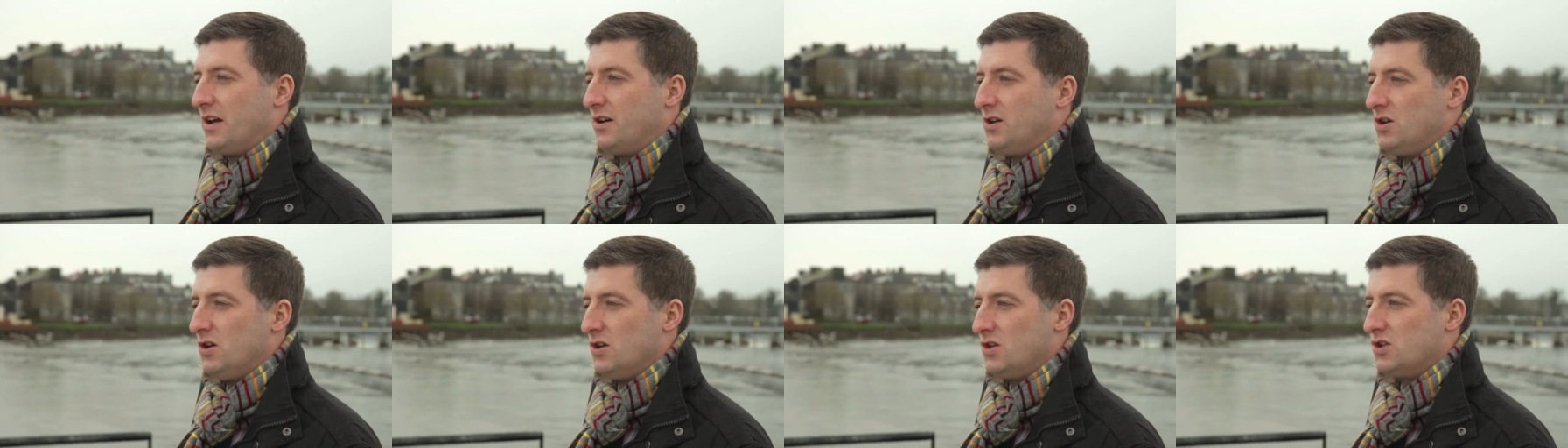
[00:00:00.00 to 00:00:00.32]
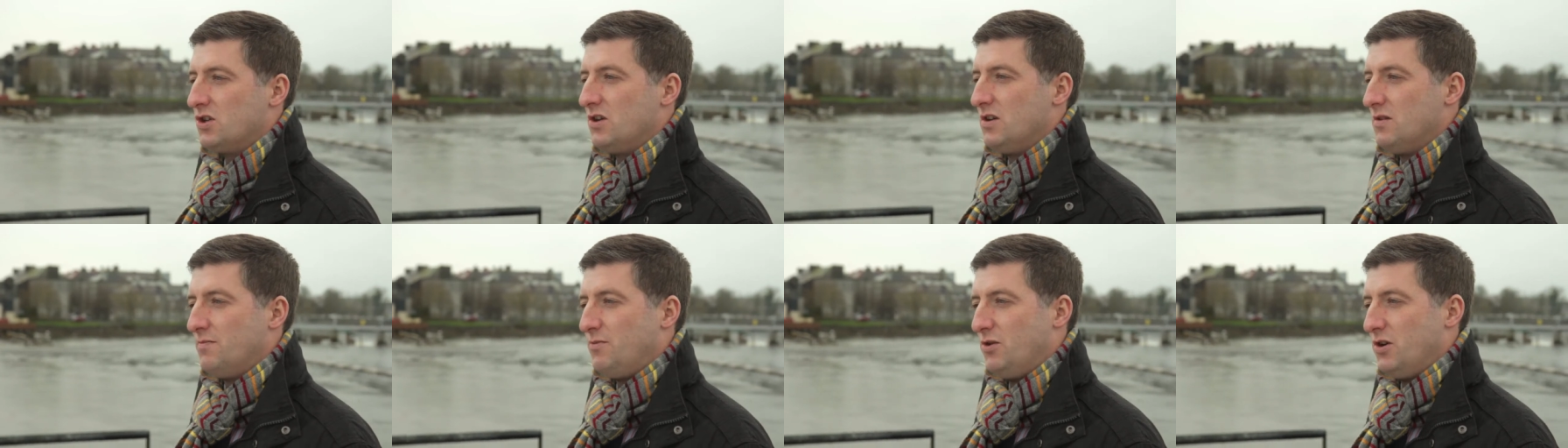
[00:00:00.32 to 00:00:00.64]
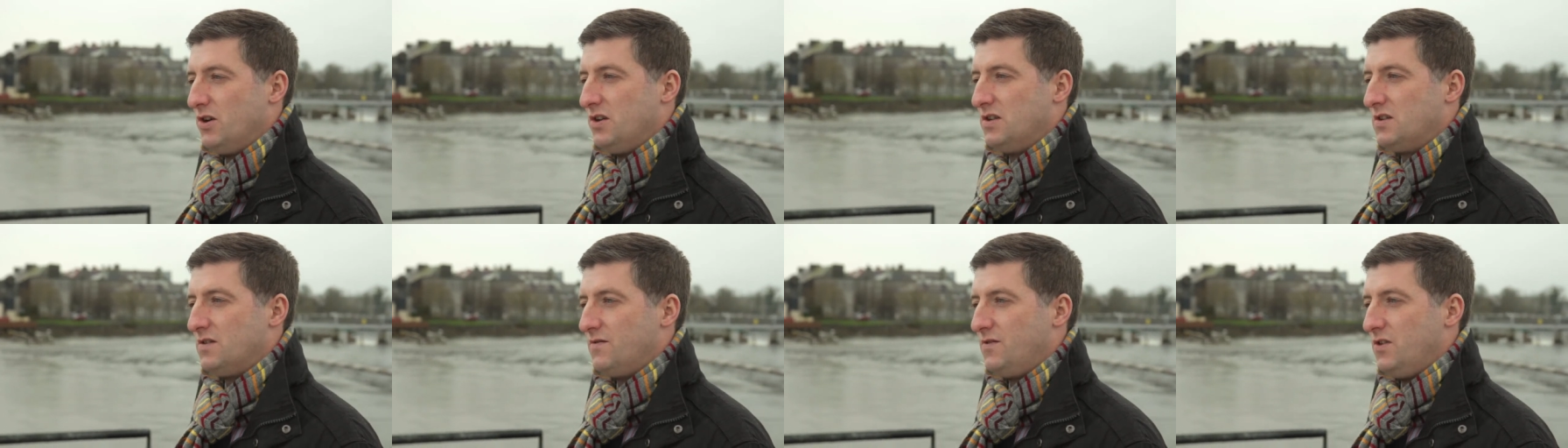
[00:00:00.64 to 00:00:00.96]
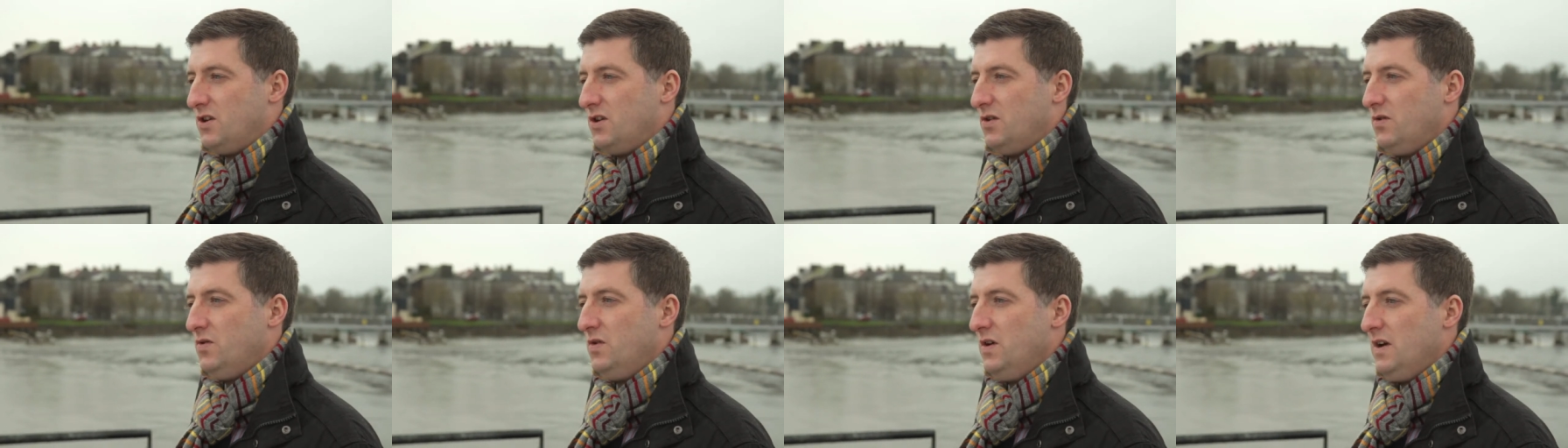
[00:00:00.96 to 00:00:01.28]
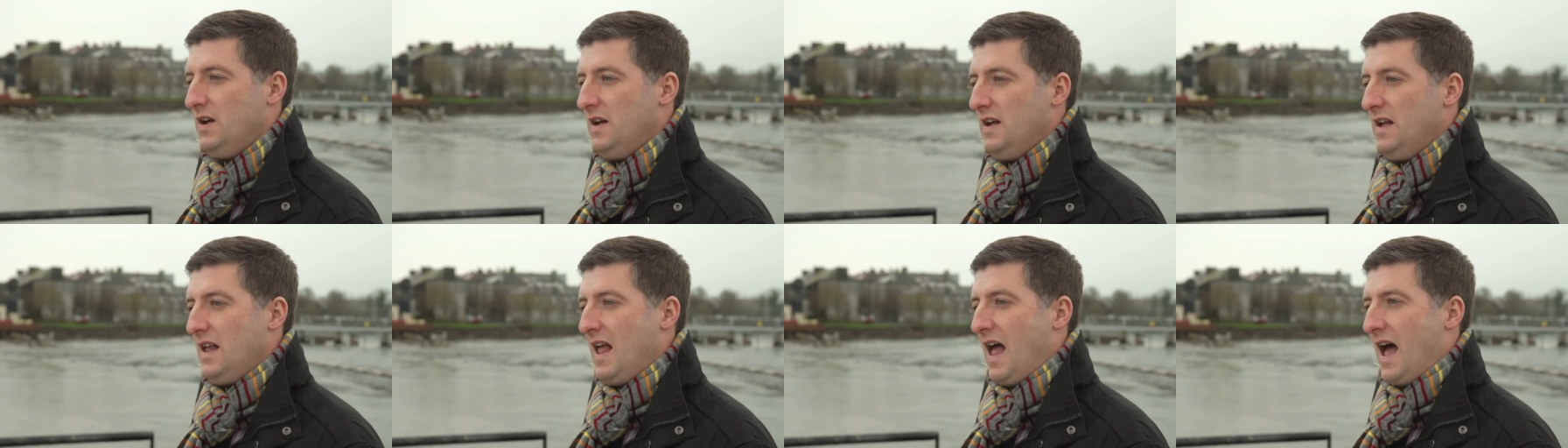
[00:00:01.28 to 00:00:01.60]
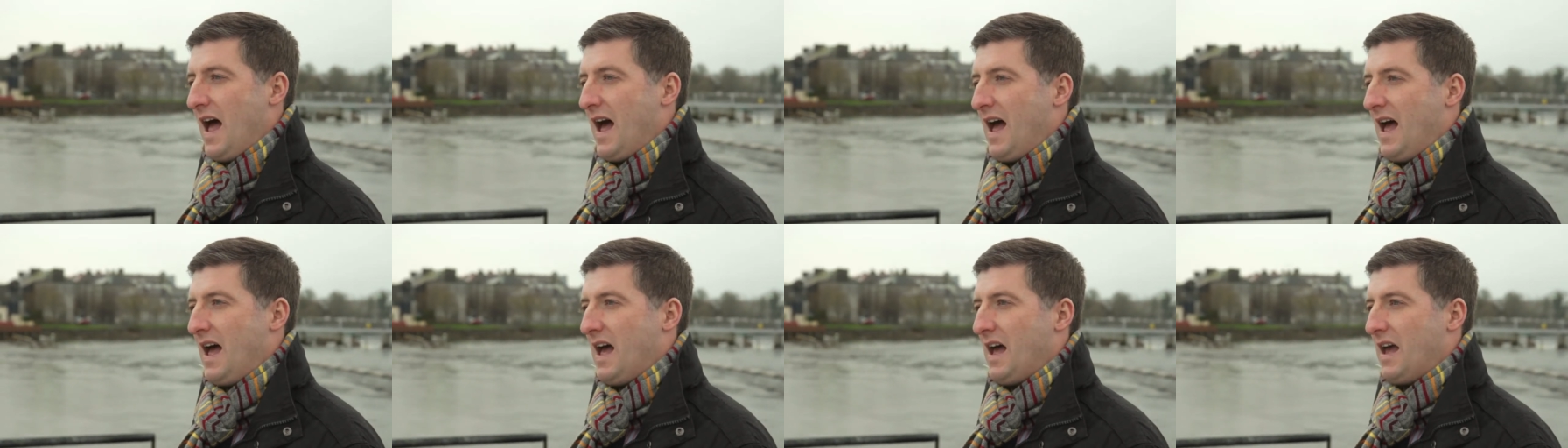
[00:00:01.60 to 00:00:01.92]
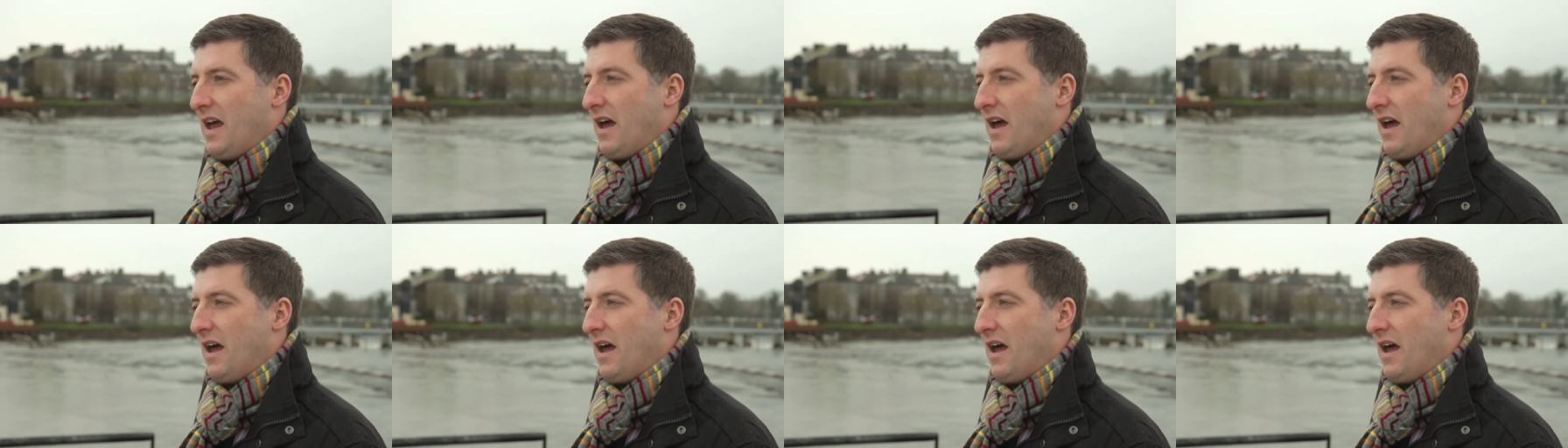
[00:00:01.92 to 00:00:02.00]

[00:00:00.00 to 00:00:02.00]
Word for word: and cultural point of view uh,